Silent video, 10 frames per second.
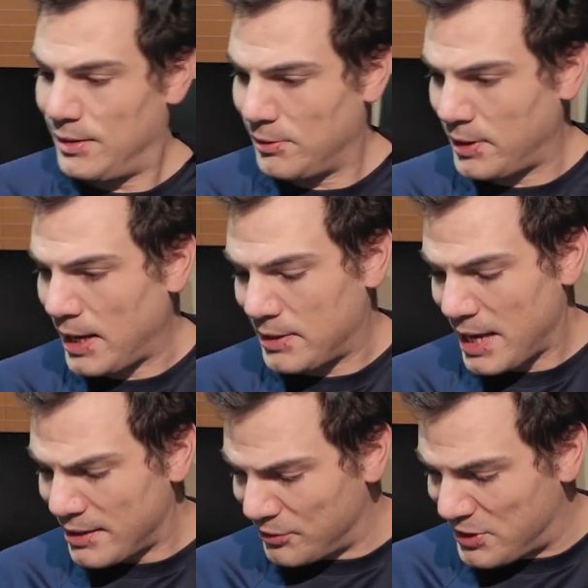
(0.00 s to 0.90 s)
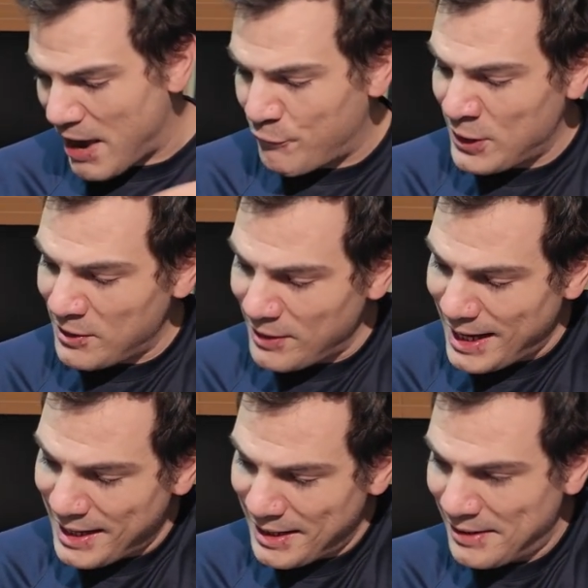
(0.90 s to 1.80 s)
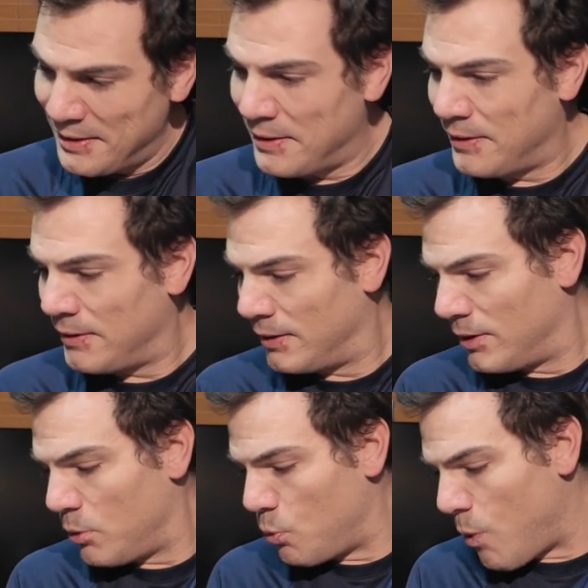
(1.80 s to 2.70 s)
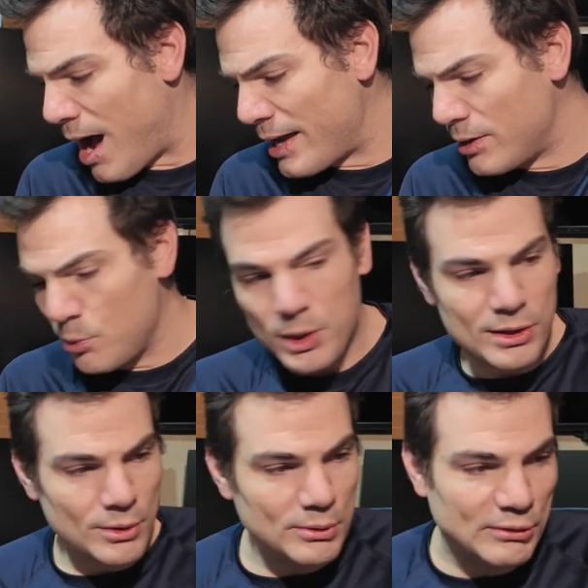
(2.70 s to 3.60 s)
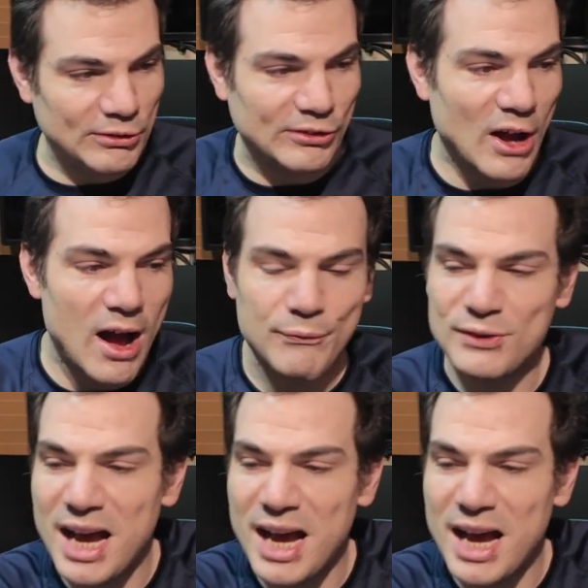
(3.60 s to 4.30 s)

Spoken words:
Okay, that is definitely why you would use soft